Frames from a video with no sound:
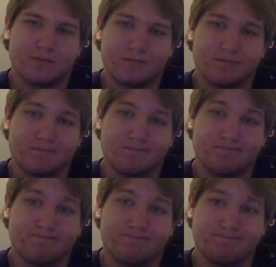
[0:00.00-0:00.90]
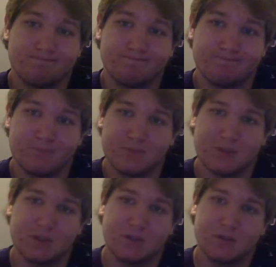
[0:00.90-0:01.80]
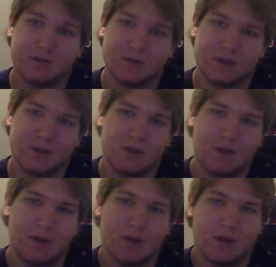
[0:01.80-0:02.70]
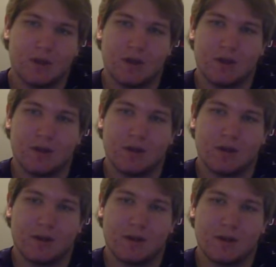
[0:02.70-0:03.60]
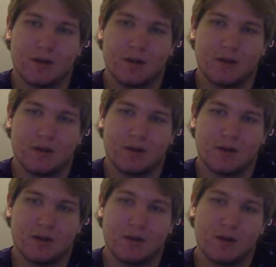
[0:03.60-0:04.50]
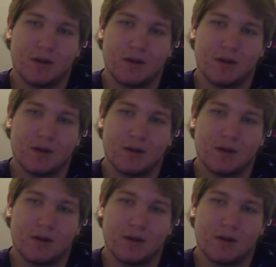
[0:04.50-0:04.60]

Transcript: [no speech]